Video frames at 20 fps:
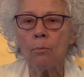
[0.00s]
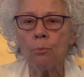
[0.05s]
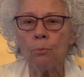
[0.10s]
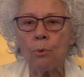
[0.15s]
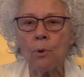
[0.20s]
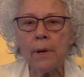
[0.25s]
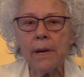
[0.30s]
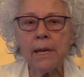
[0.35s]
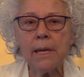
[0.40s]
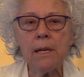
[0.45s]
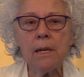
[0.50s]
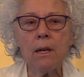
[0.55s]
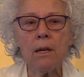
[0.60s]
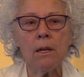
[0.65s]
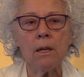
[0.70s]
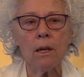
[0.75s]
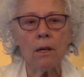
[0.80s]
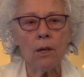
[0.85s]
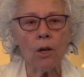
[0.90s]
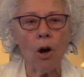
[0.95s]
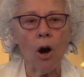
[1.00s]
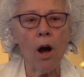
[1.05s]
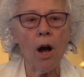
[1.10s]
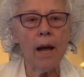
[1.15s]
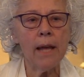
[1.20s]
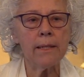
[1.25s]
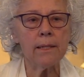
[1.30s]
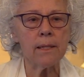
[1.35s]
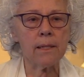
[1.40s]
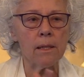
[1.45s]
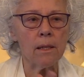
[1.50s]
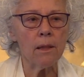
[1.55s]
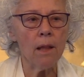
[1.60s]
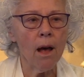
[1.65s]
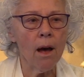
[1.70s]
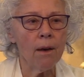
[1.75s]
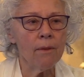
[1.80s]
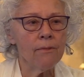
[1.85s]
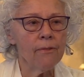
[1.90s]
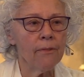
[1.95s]
bring God's
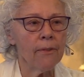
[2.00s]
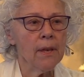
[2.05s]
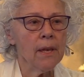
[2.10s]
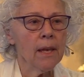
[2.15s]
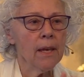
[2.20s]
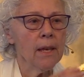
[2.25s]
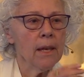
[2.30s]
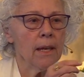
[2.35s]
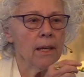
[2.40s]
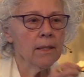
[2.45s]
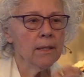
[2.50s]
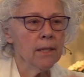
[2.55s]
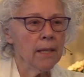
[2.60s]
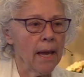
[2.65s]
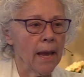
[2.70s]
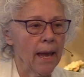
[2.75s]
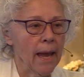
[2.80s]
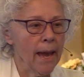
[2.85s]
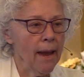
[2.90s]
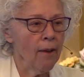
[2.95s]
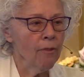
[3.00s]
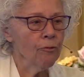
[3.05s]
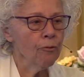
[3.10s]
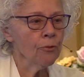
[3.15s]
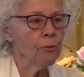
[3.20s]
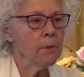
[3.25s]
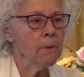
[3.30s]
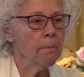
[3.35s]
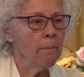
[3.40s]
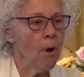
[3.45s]
love into every